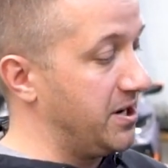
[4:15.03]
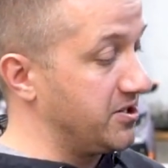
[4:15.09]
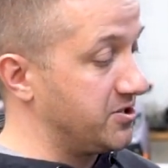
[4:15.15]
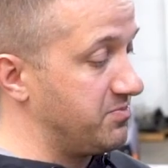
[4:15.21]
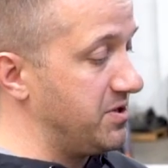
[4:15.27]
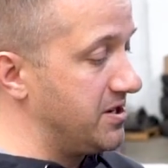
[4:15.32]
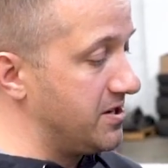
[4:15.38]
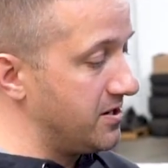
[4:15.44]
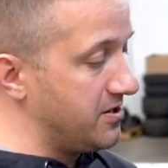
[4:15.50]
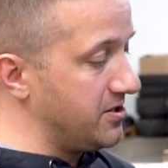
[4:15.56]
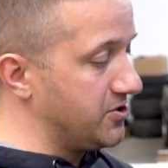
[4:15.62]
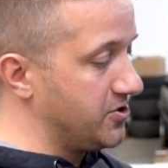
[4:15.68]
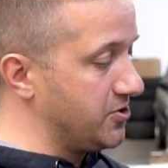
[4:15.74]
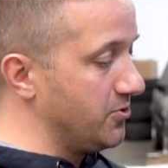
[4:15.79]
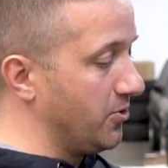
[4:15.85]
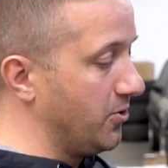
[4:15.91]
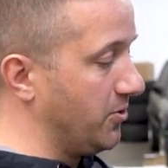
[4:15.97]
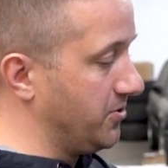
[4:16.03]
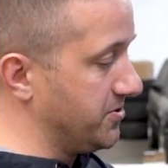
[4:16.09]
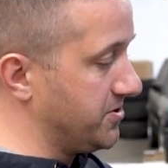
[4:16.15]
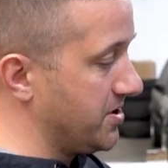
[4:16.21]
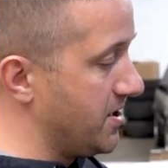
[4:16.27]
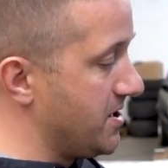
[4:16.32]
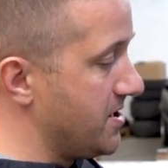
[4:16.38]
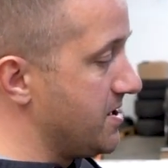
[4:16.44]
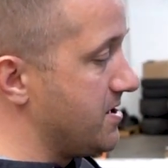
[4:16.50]
Now speaking of these two holes
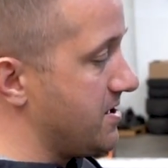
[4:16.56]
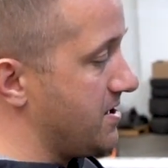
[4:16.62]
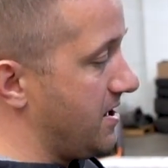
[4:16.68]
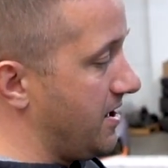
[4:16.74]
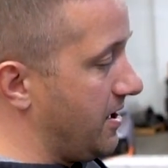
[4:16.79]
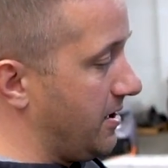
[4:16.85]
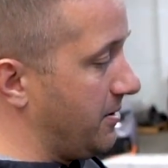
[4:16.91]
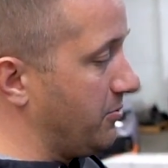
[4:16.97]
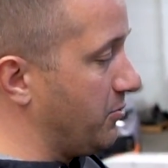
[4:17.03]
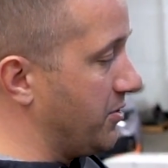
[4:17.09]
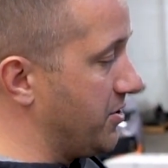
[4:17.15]
um,